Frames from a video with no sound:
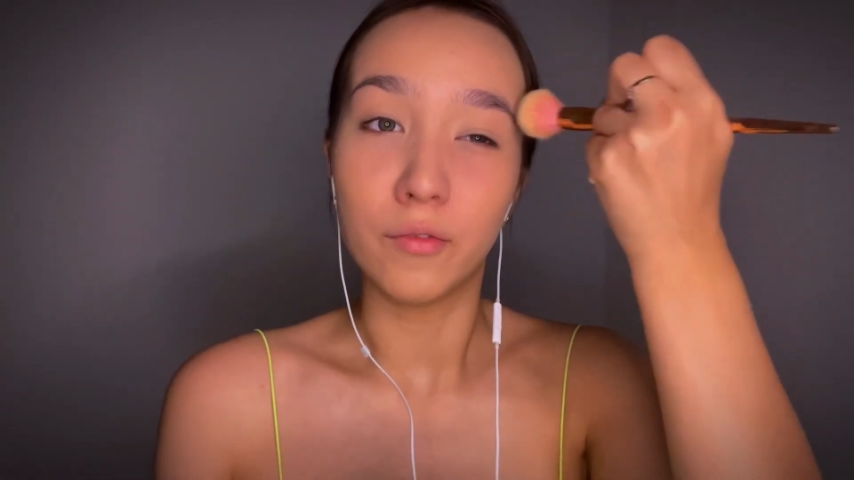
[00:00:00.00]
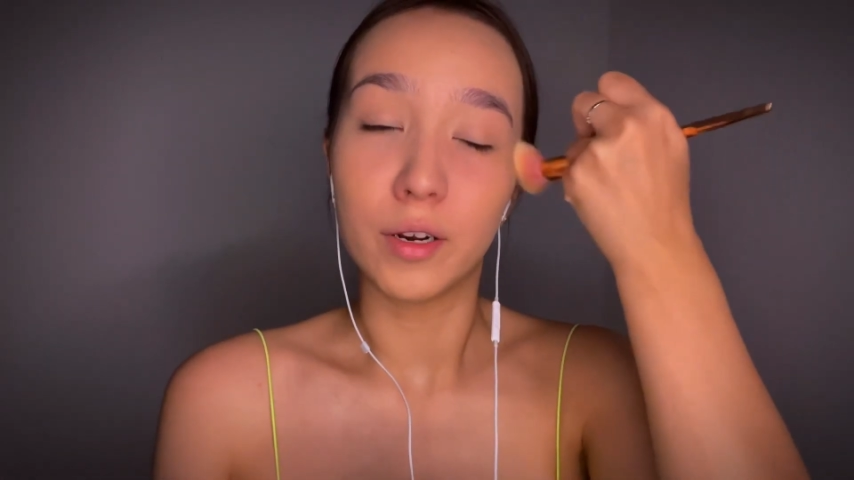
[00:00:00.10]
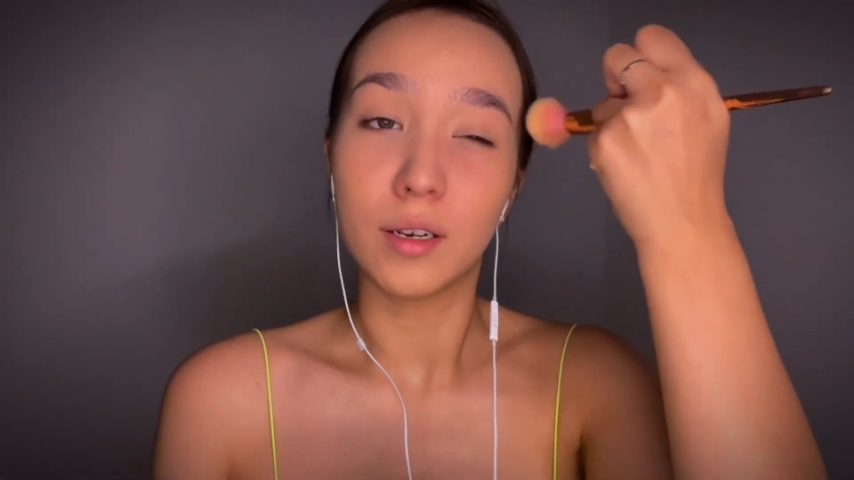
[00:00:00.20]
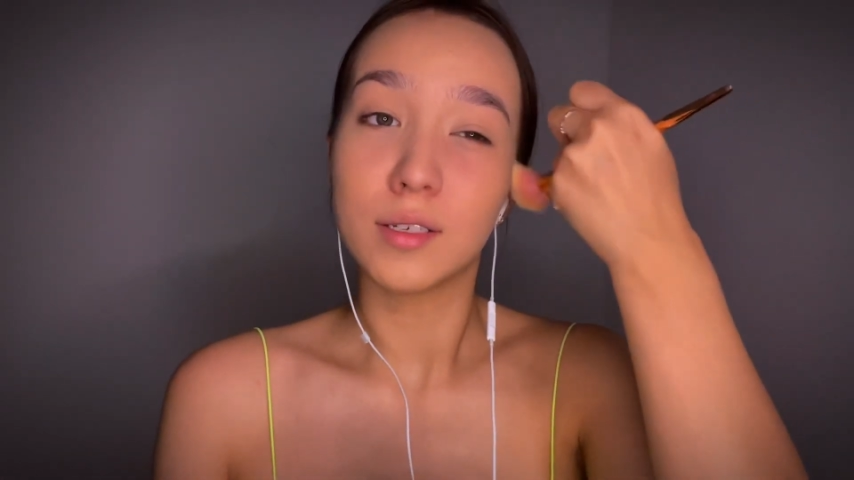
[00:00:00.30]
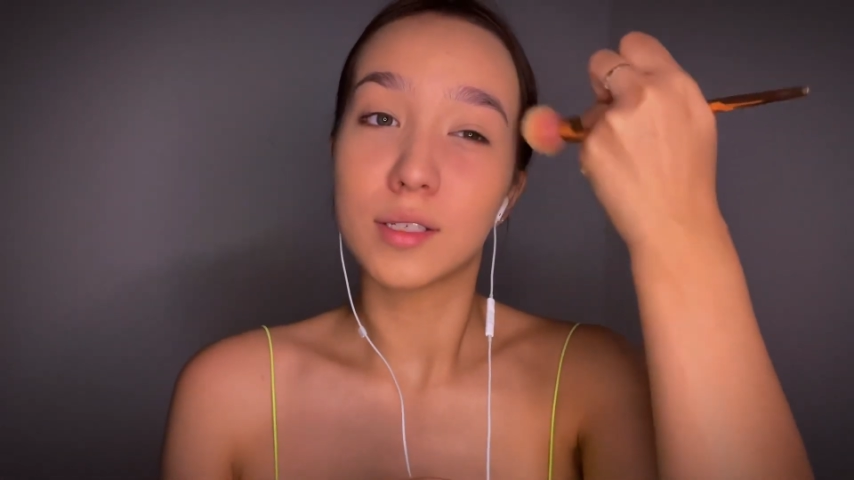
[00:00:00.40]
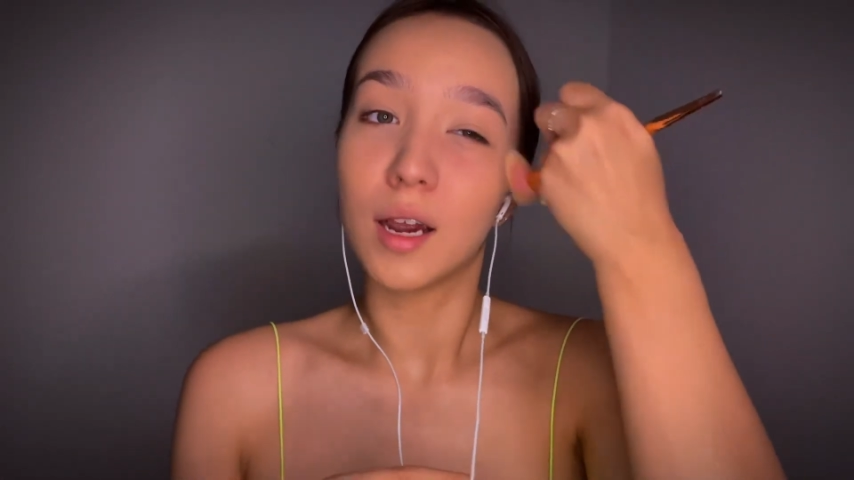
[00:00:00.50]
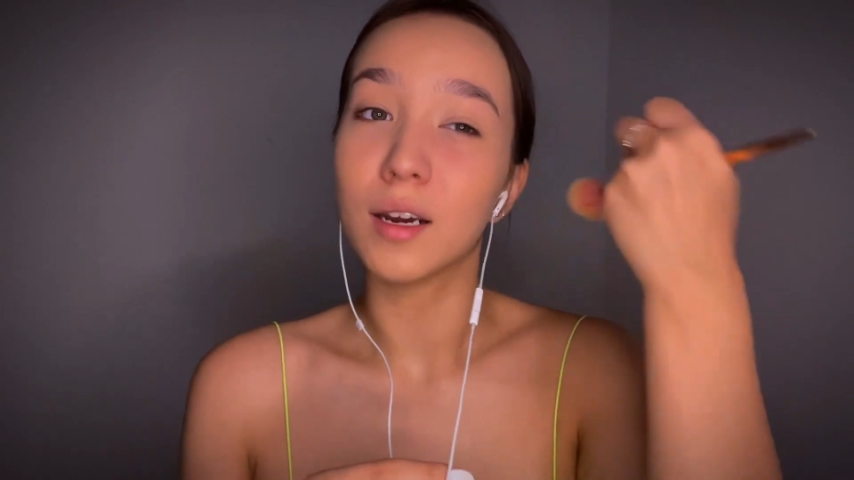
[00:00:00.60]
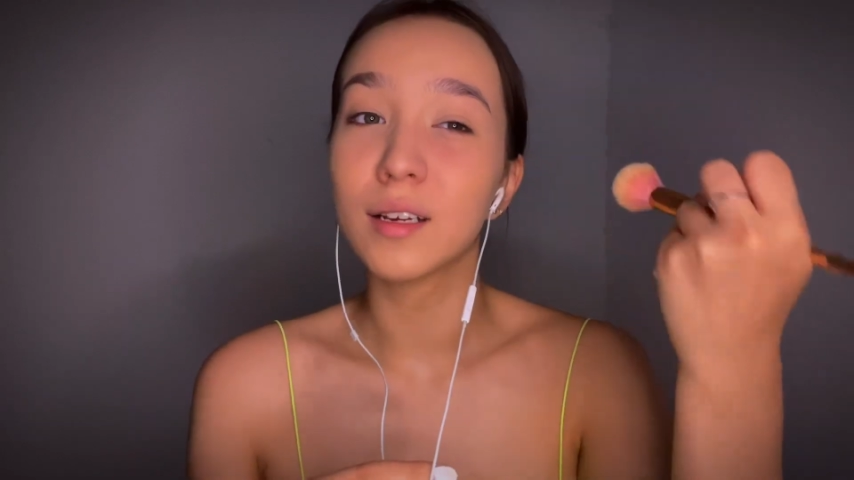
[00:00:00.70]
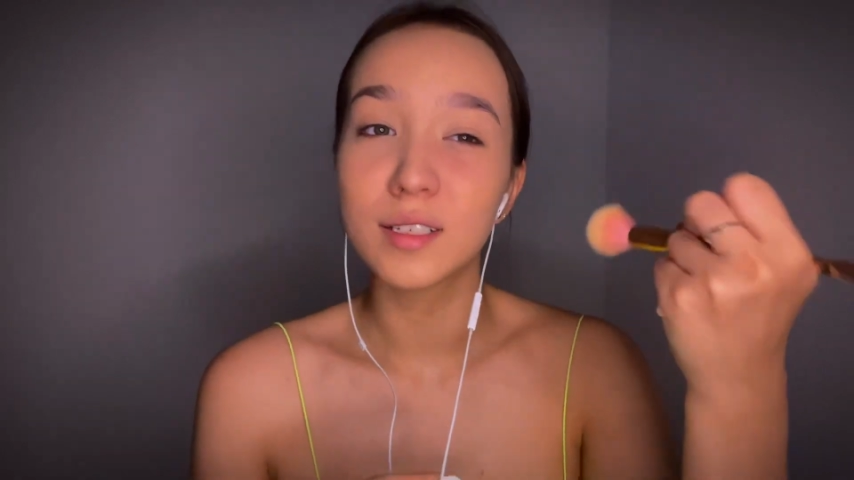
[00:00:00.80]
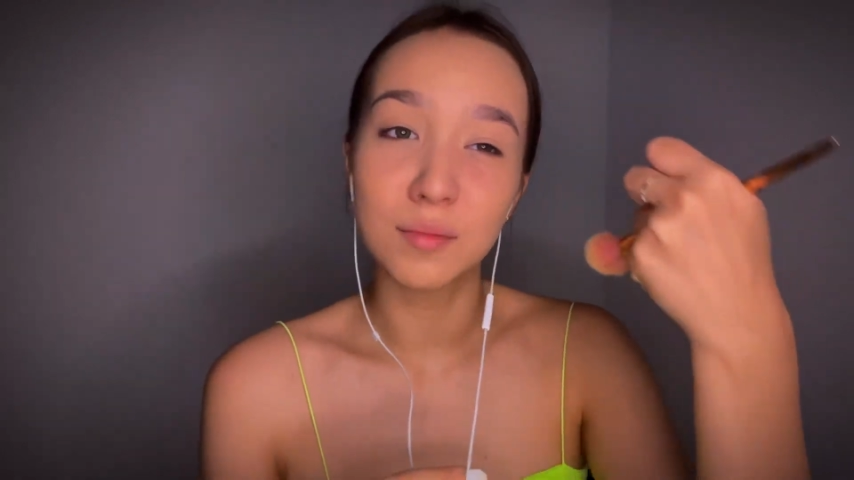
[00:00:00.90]
very
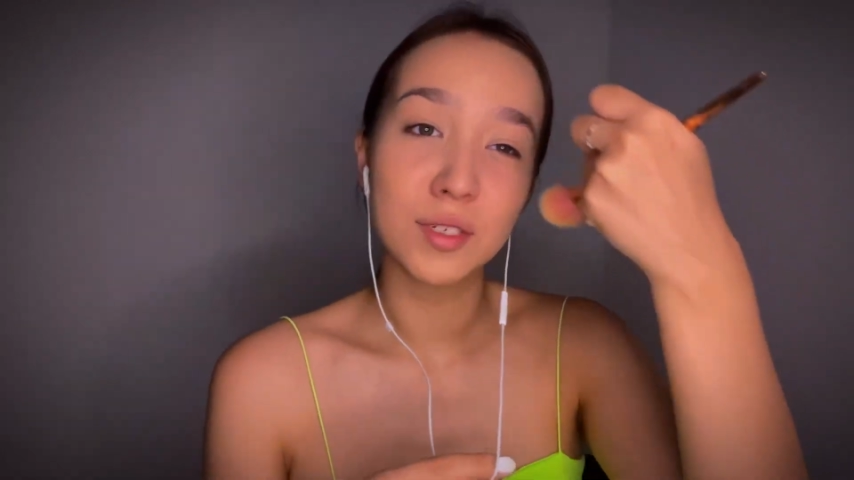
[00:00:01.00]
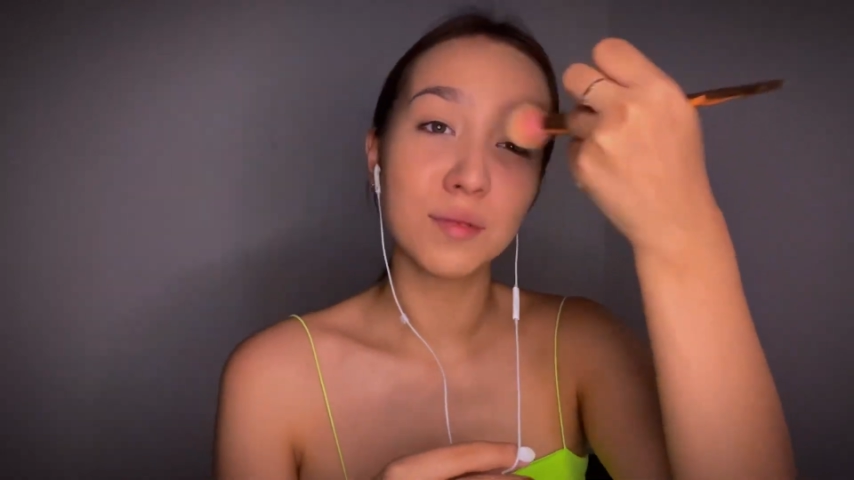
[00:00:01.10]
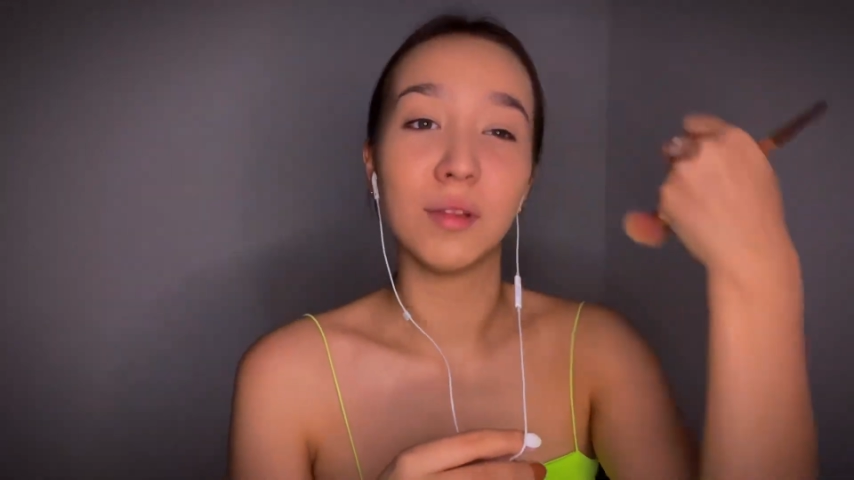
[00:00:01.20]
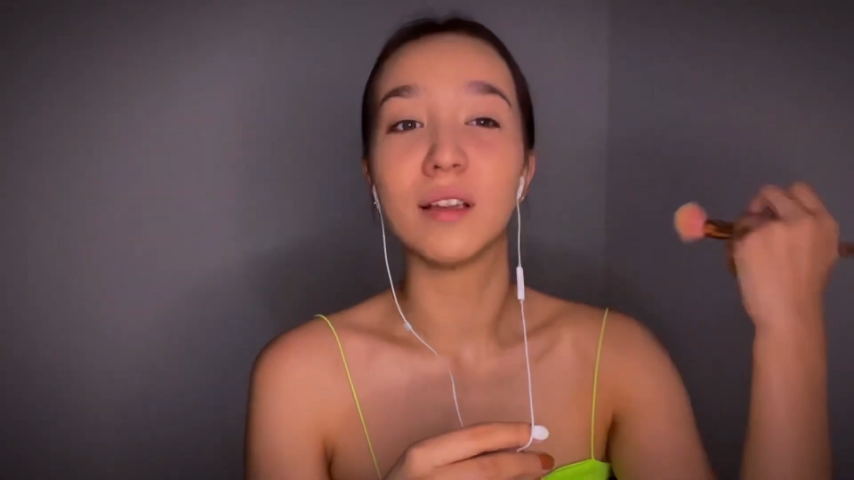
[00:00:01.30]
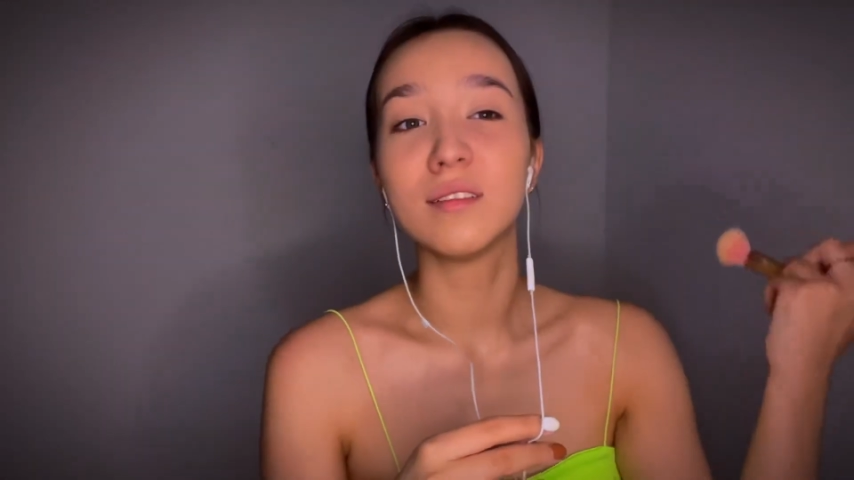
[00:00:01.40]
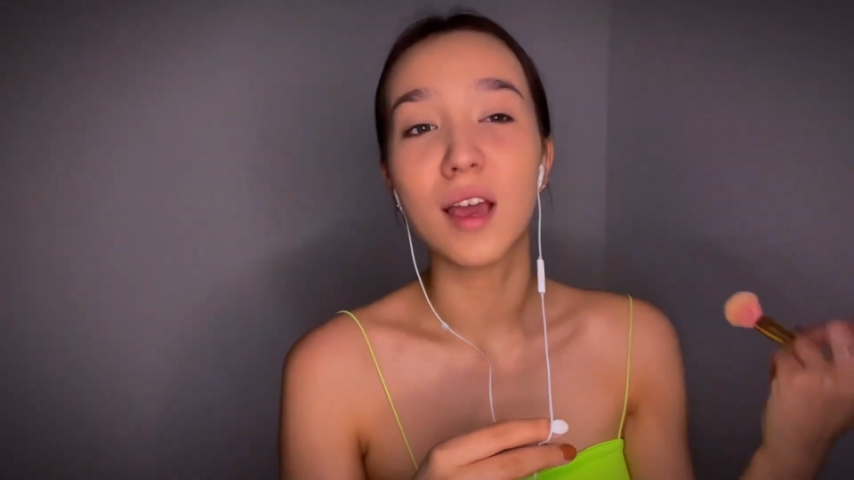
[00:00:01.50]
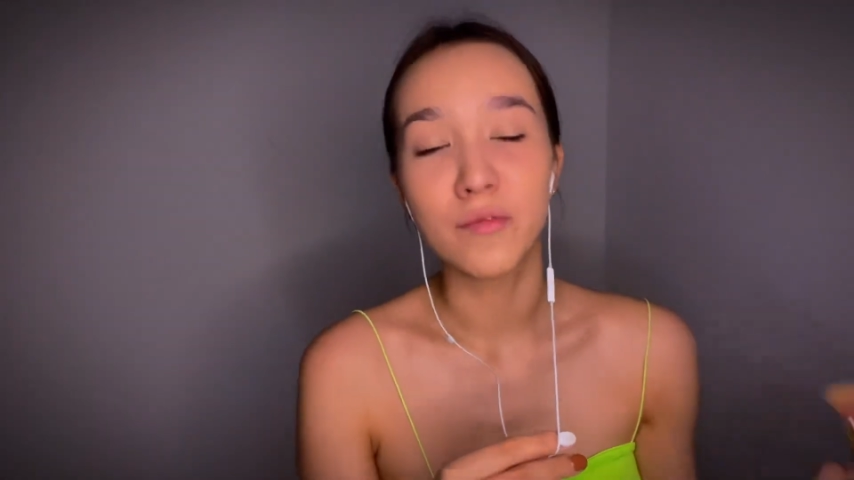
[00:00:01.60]
sorry, because I'm just blending